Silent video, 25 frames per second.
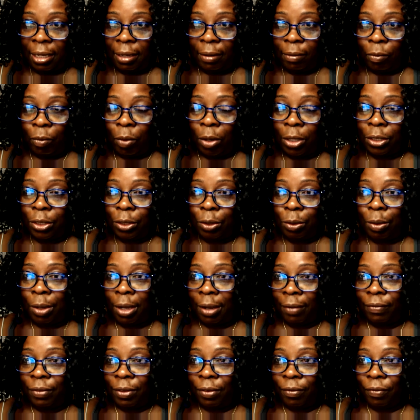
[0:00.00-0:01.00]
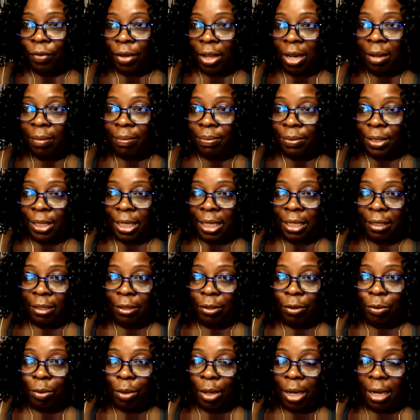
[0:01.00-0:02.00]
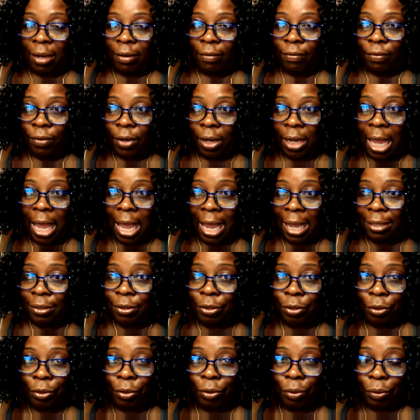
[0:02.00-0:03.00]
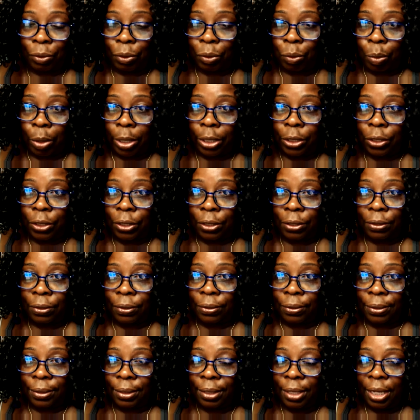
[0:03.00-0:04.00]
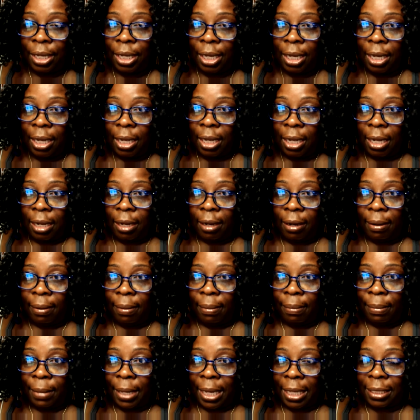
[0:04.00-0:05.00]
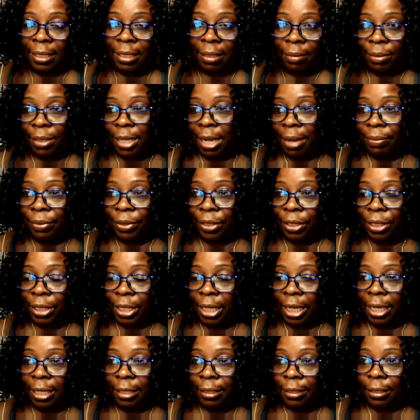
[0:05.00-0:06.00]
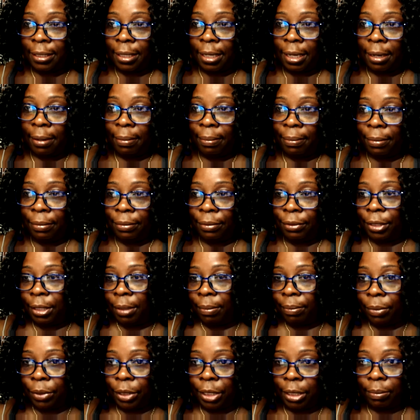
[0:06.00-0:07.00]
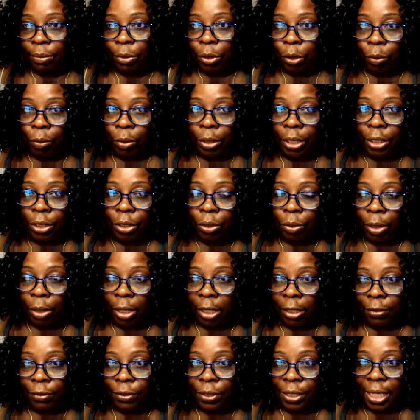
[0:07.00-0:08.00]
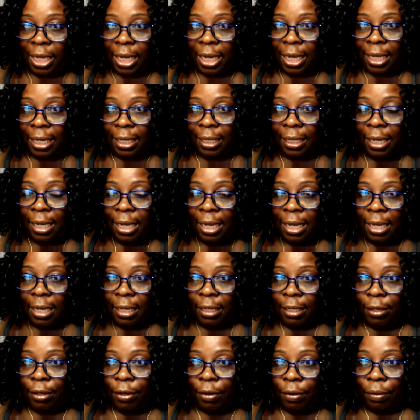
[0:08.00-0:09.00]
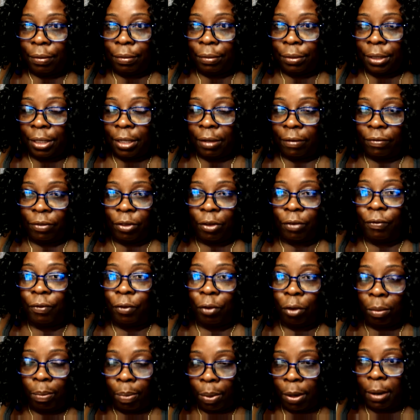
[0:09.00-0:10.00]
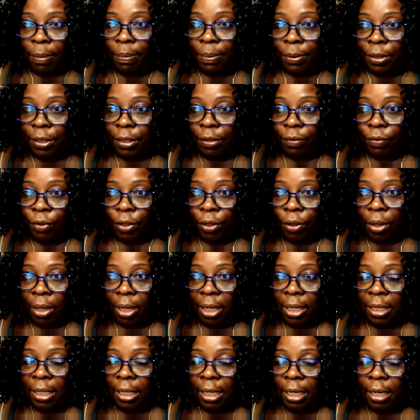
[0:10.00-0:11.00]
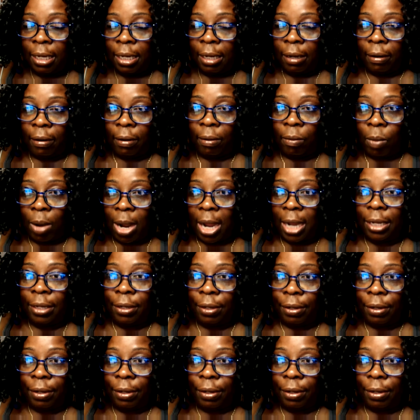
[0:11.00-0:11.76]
Once you have developed and you have answered those questions, and sometimes it takes some doing to understand, the full purpose of it all, or why